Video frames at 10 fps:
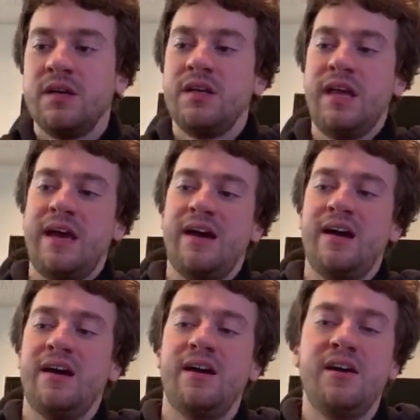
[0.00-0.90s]
yeah,
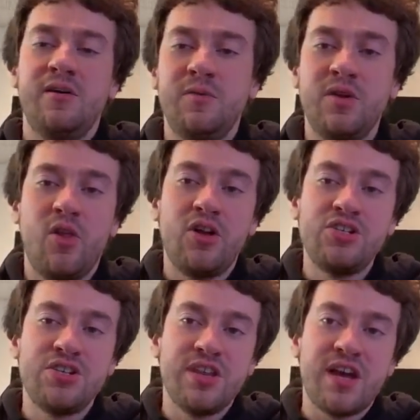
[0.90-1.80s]
we
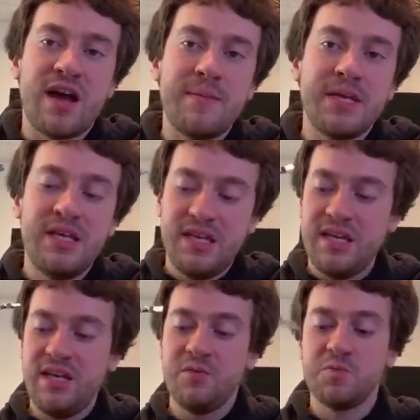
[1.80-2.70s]
launched the comma
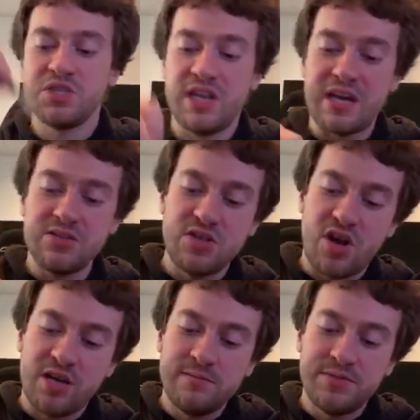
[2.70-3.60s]
key, which allows you to
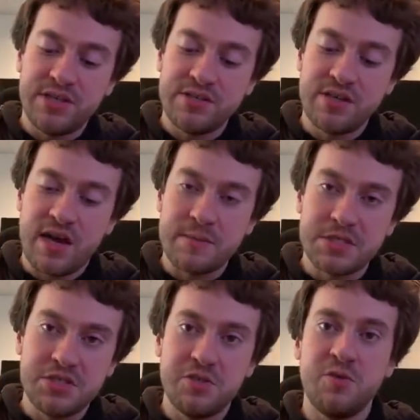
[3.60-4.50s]
unbrick your comma
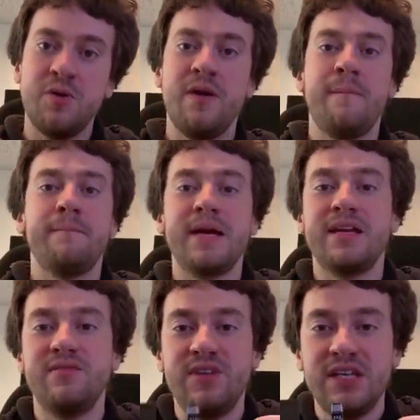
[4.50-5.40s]
2 by
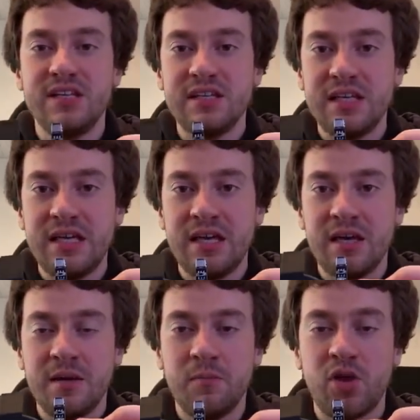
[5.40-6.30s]
conveniently
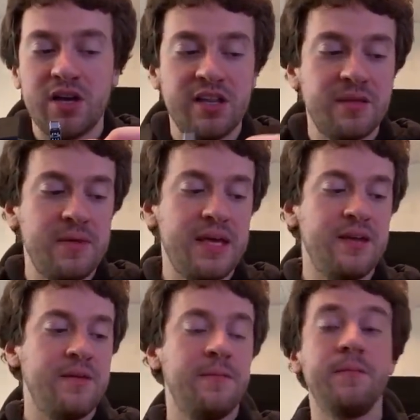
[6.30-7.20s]
plugging them
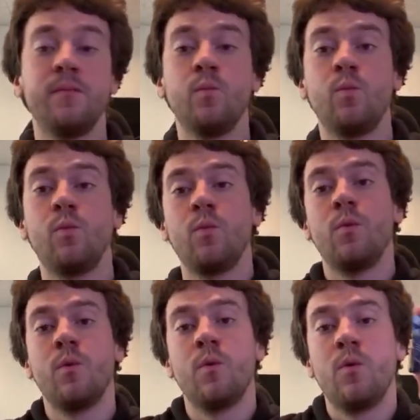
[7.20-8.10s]
in.
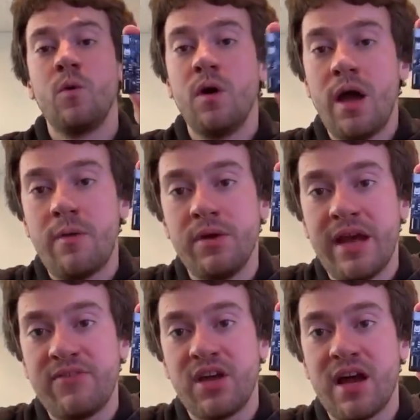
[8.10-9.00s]
And we
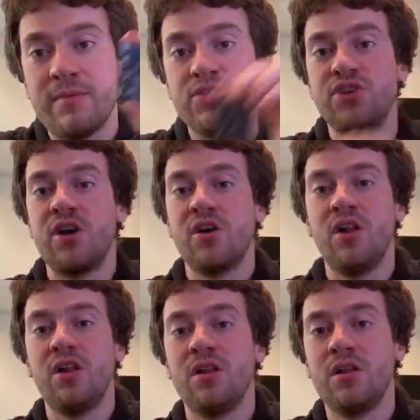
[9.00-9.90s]
have the comma jungle